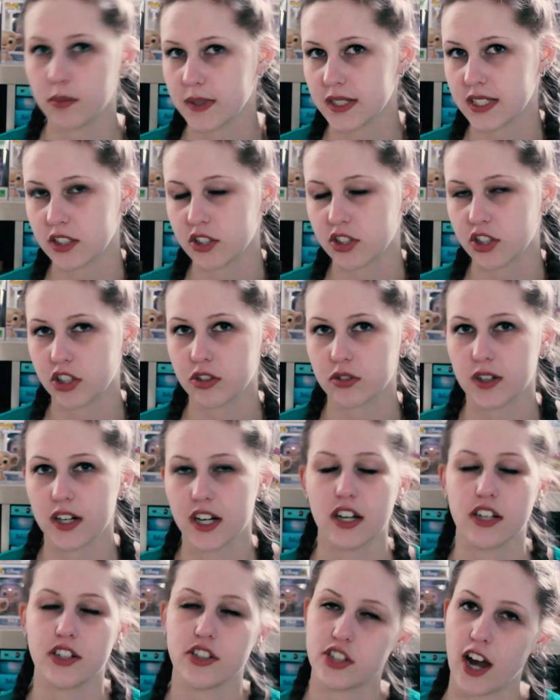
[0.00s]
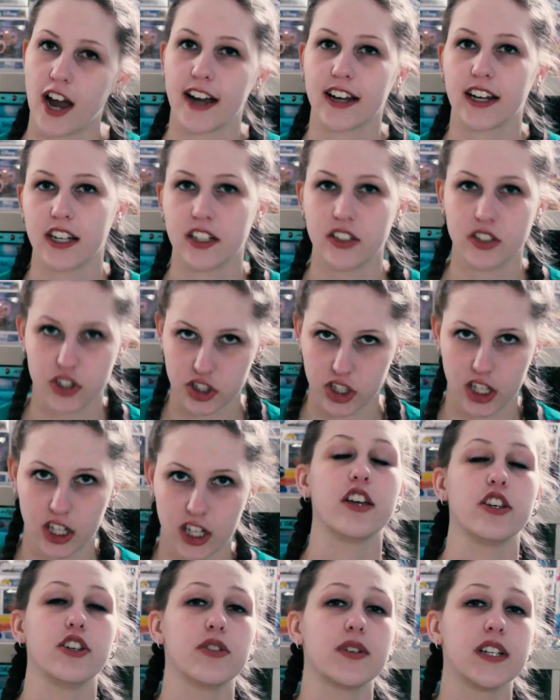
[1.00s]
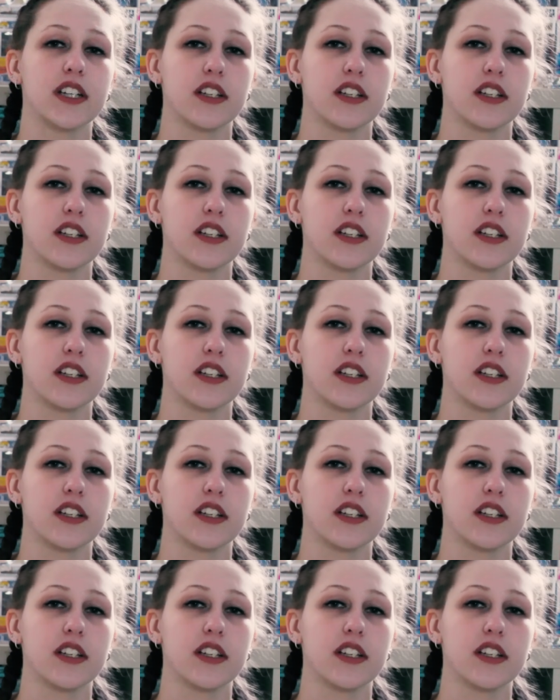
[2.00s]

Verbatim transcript: missing children, Jack and Jill. You can